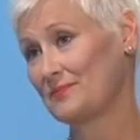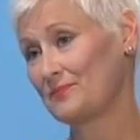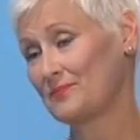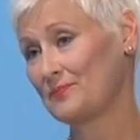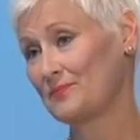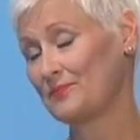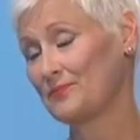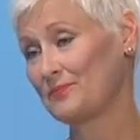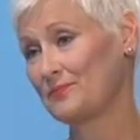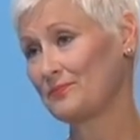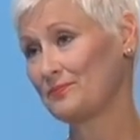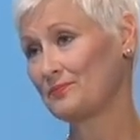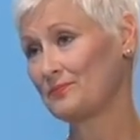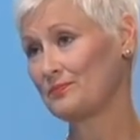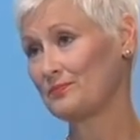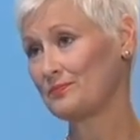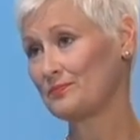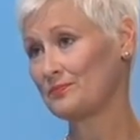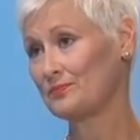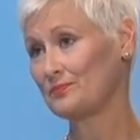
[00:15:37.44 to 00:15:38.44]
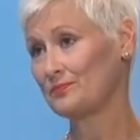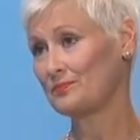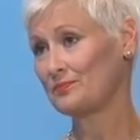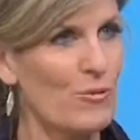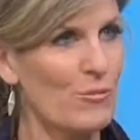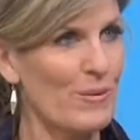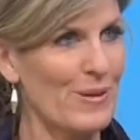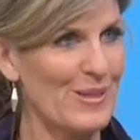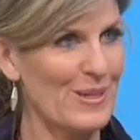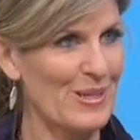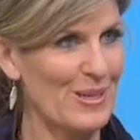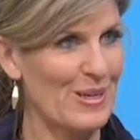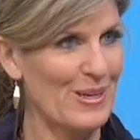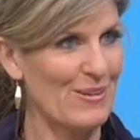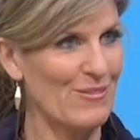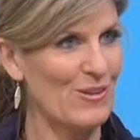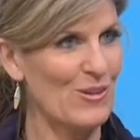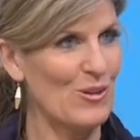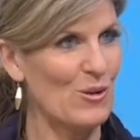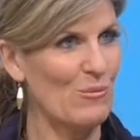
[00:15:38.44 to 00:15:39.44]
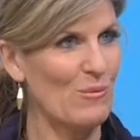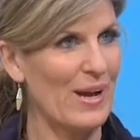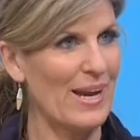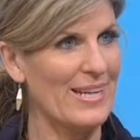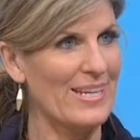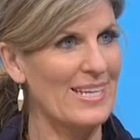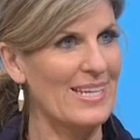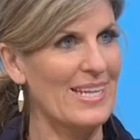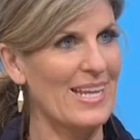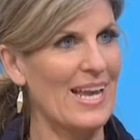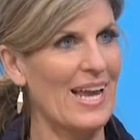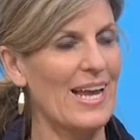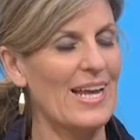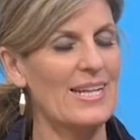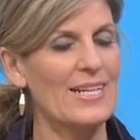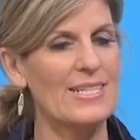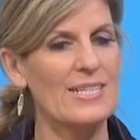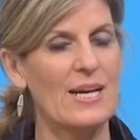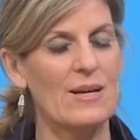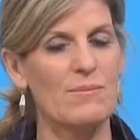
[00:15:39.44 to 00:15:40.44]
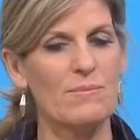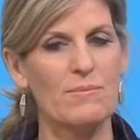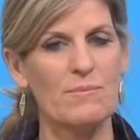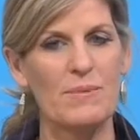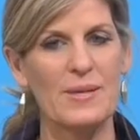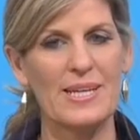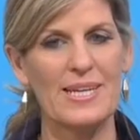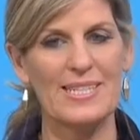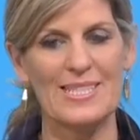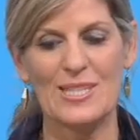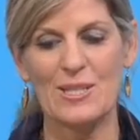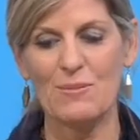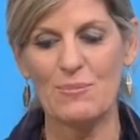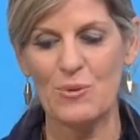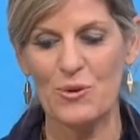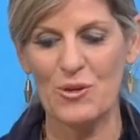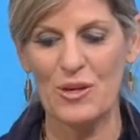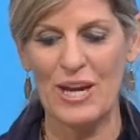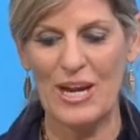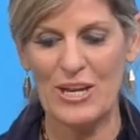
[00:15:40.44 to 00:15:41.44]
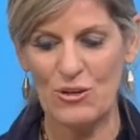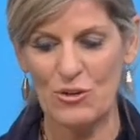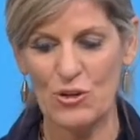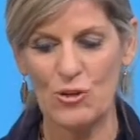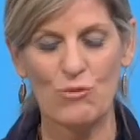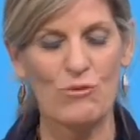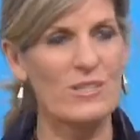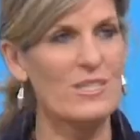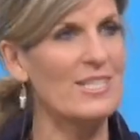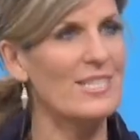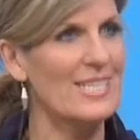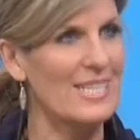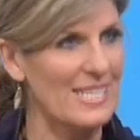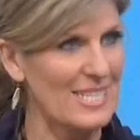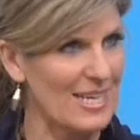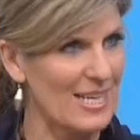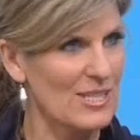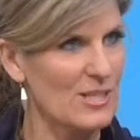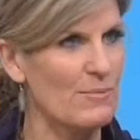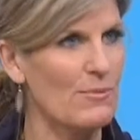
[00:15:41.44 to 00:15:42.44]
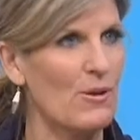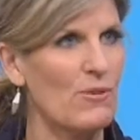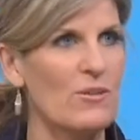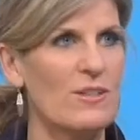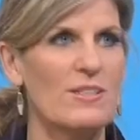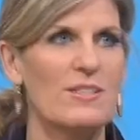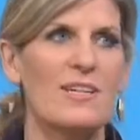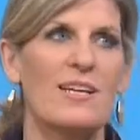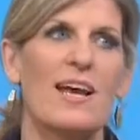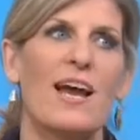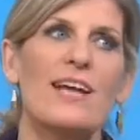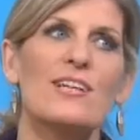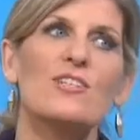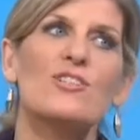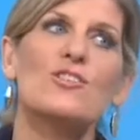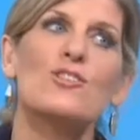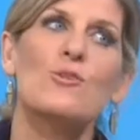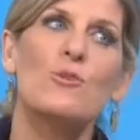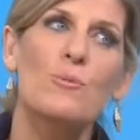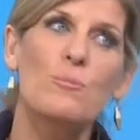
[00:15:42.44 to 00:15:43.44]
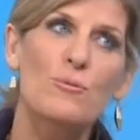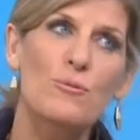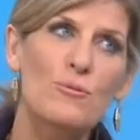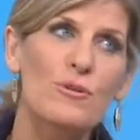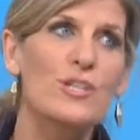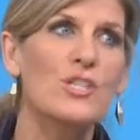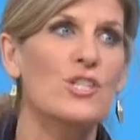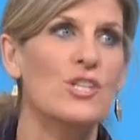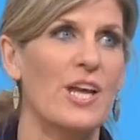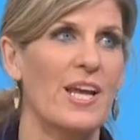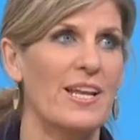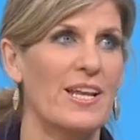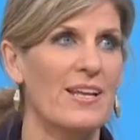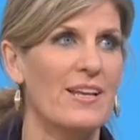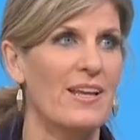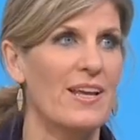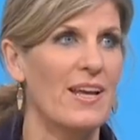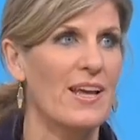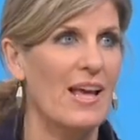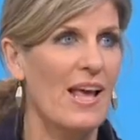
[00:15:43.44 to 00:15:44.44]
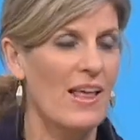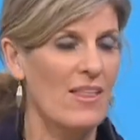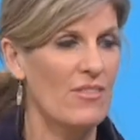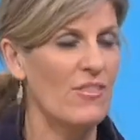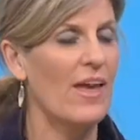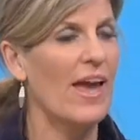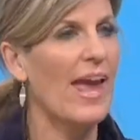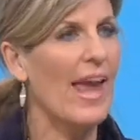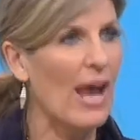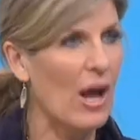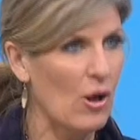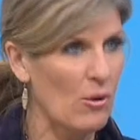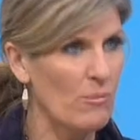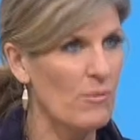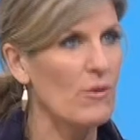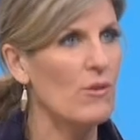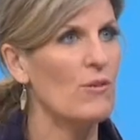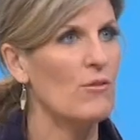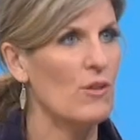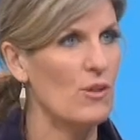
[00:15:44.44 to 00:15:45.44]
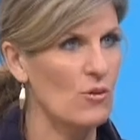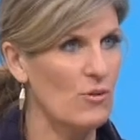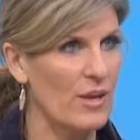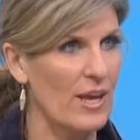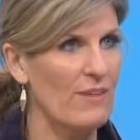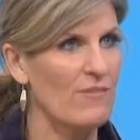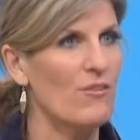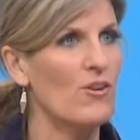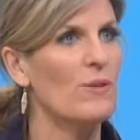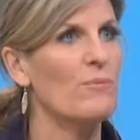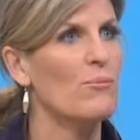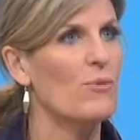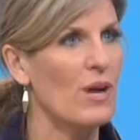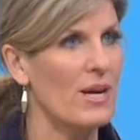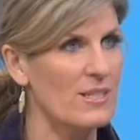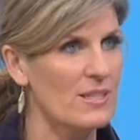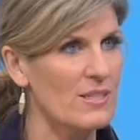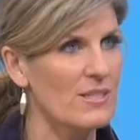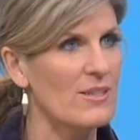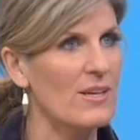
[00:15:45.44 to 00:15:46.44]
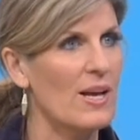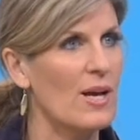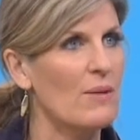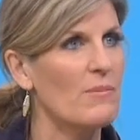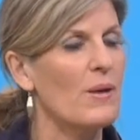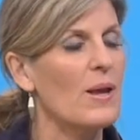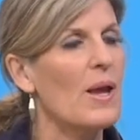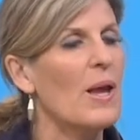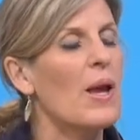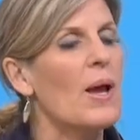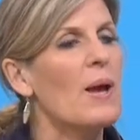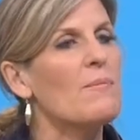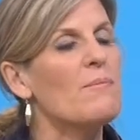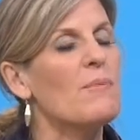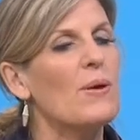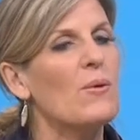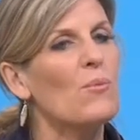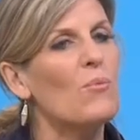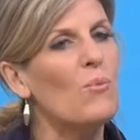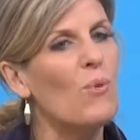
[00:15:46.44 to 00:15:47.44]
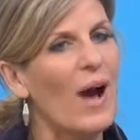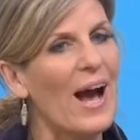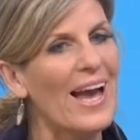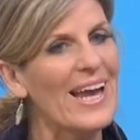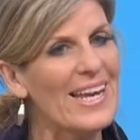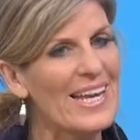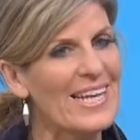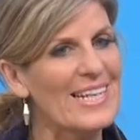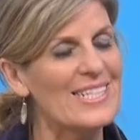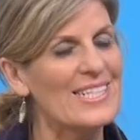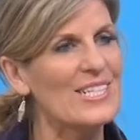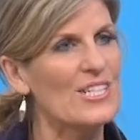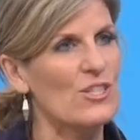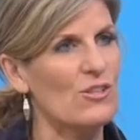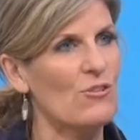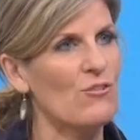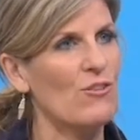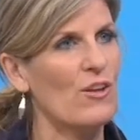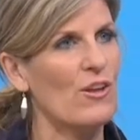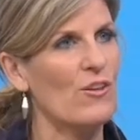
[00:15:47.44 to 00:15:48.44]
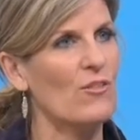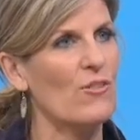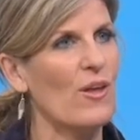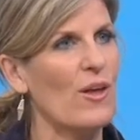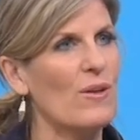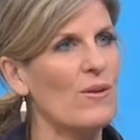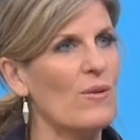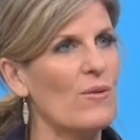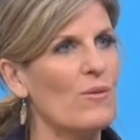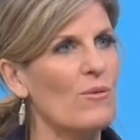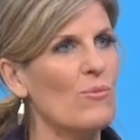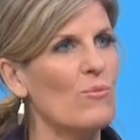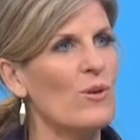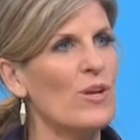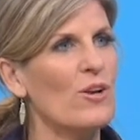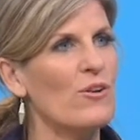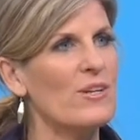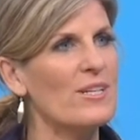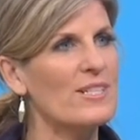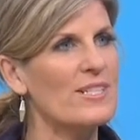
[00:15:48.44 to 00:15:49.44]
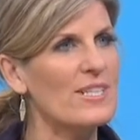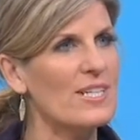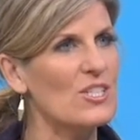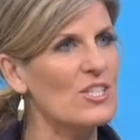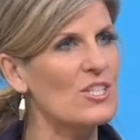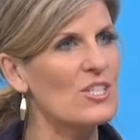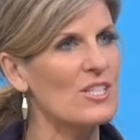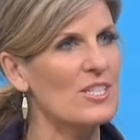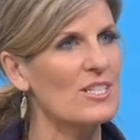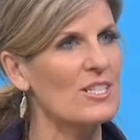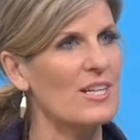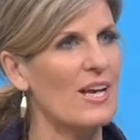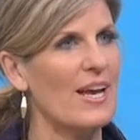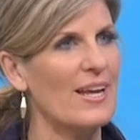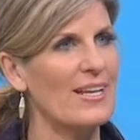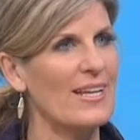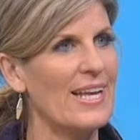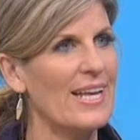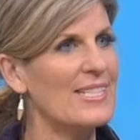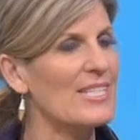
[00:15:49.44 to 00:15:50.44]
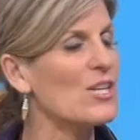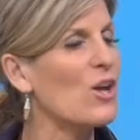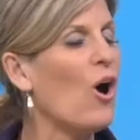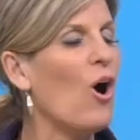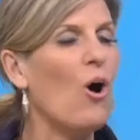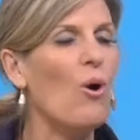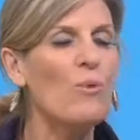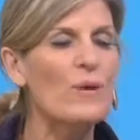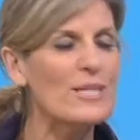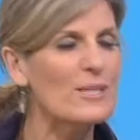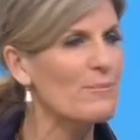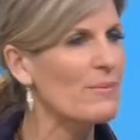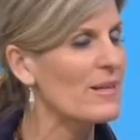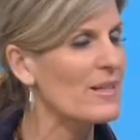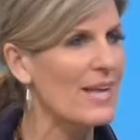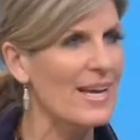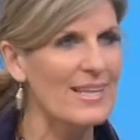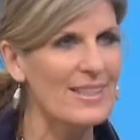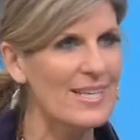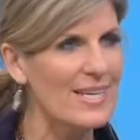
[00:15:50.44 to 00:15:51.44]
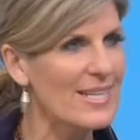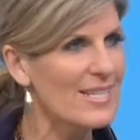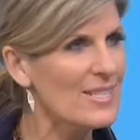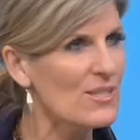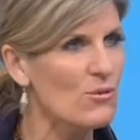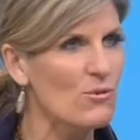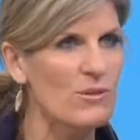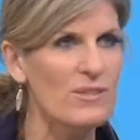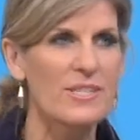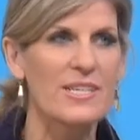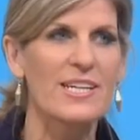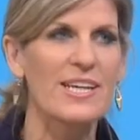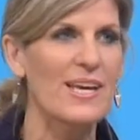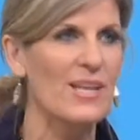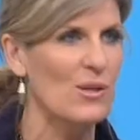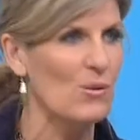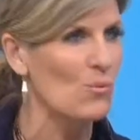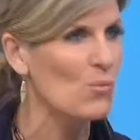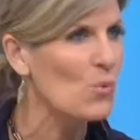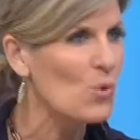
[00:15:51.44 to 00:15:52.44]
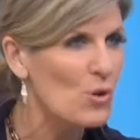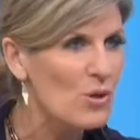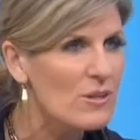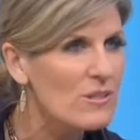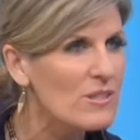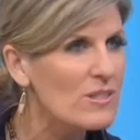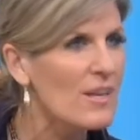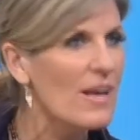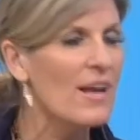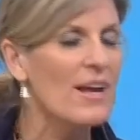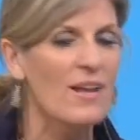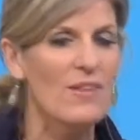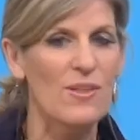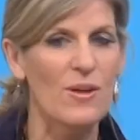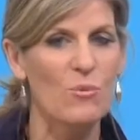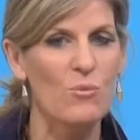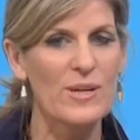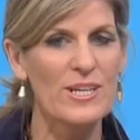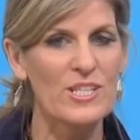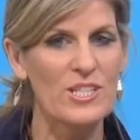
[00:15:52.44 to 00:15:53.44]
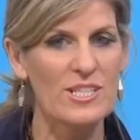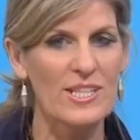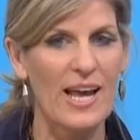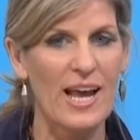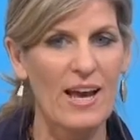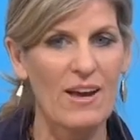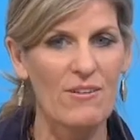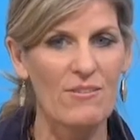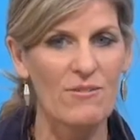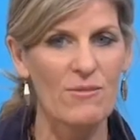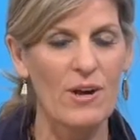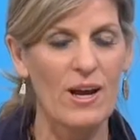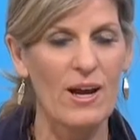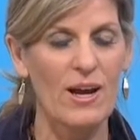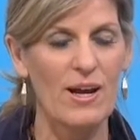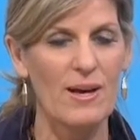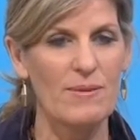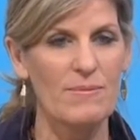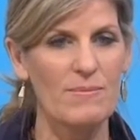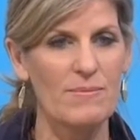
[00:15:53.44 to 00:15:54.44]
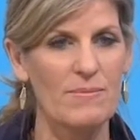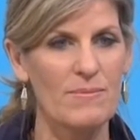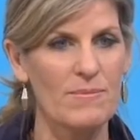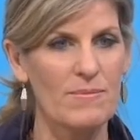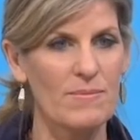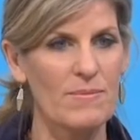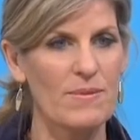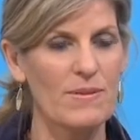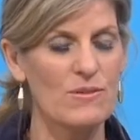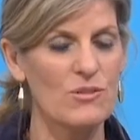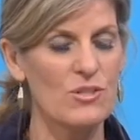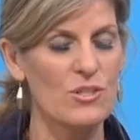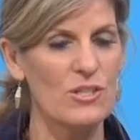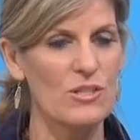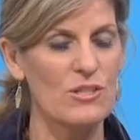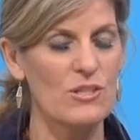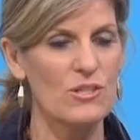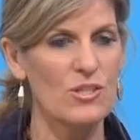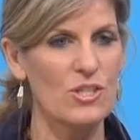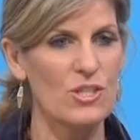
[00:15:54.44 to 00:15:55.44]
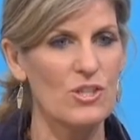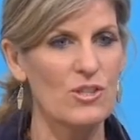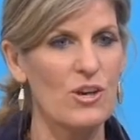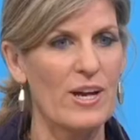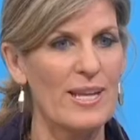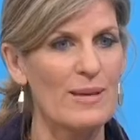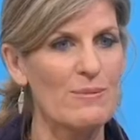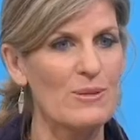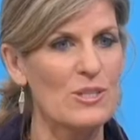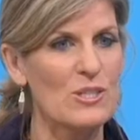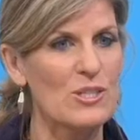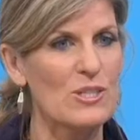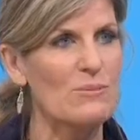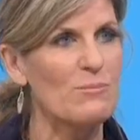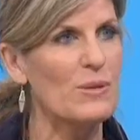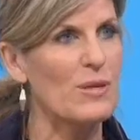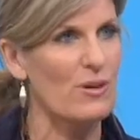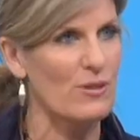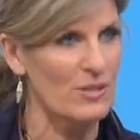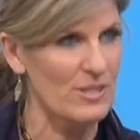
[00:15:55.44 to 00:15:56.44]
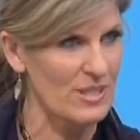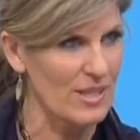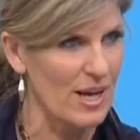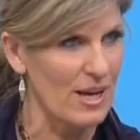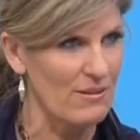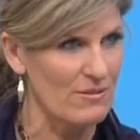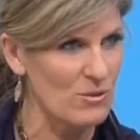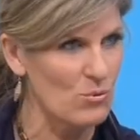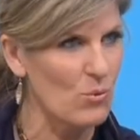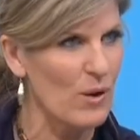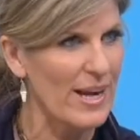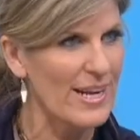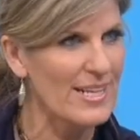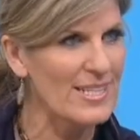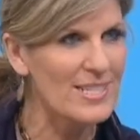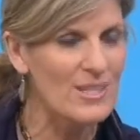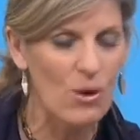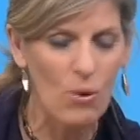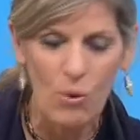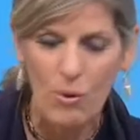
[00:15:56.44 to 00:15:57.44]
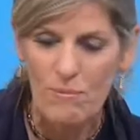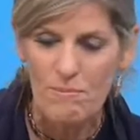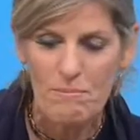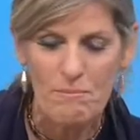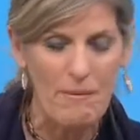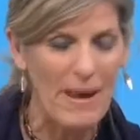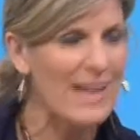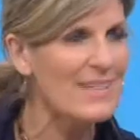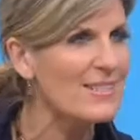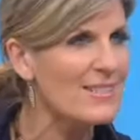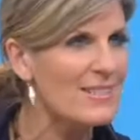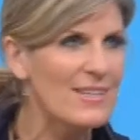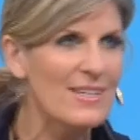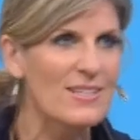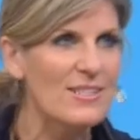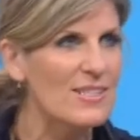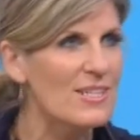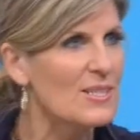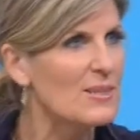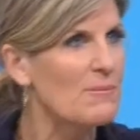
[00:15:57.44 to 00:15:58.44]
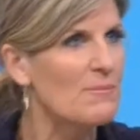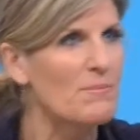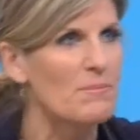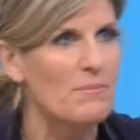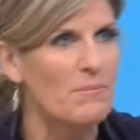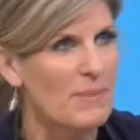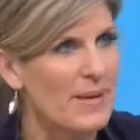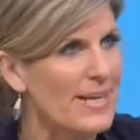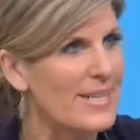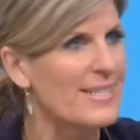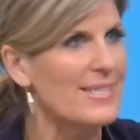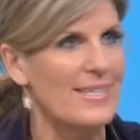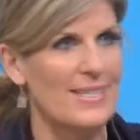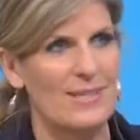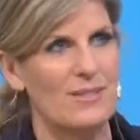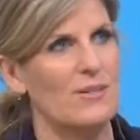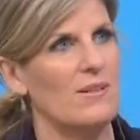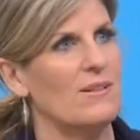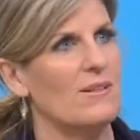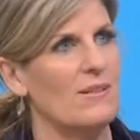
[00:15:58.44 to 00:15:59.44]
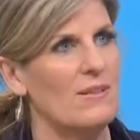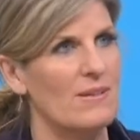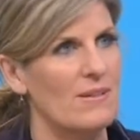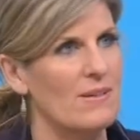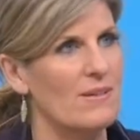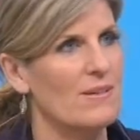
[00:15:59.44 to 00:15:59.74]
And now let's go back to the vulnerability, if you don't mind. And because in the book, I know you go into details about these, and I so appreciated the help that you gave, very practical help. But why is it, do you think, that we are in such a society? Has it always been like this, or is it getting worse, that we just have just not able to just be ourselves? Why is the whole mask thing such a big deal?